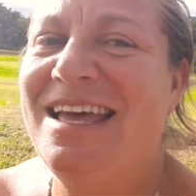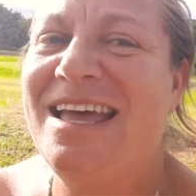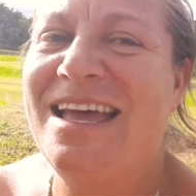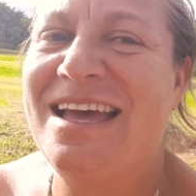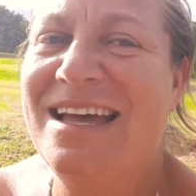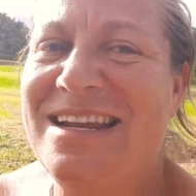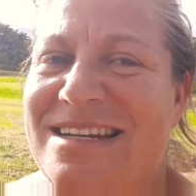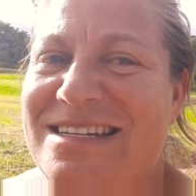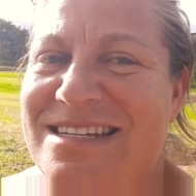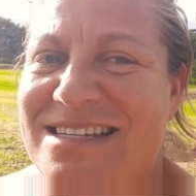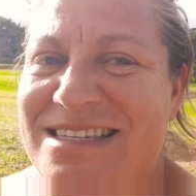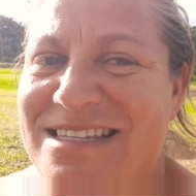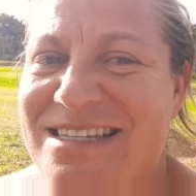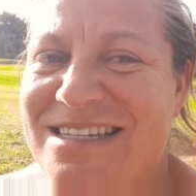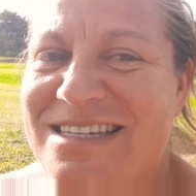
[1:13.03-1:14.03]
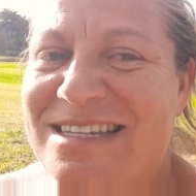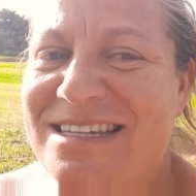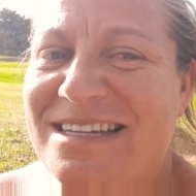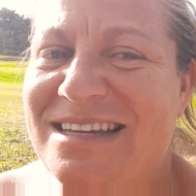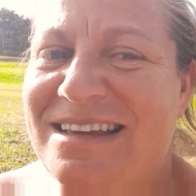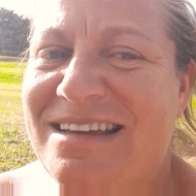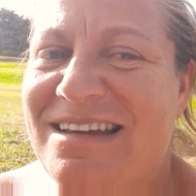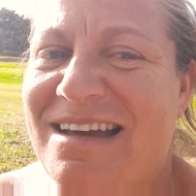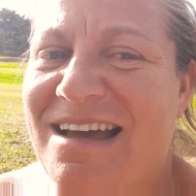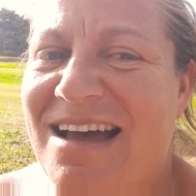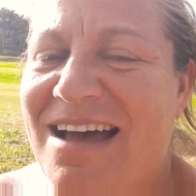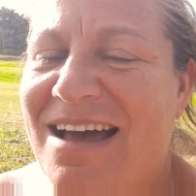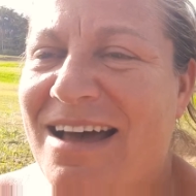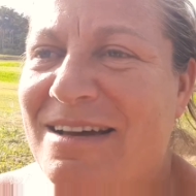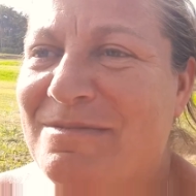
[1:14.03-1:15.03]
and just
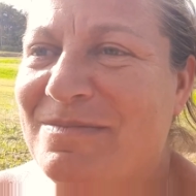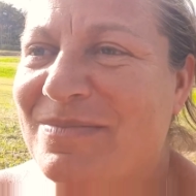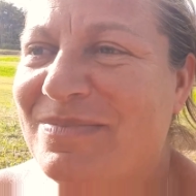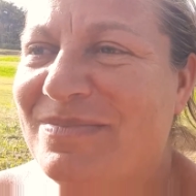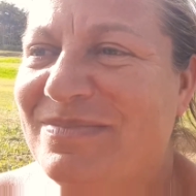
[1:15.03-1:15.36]
um,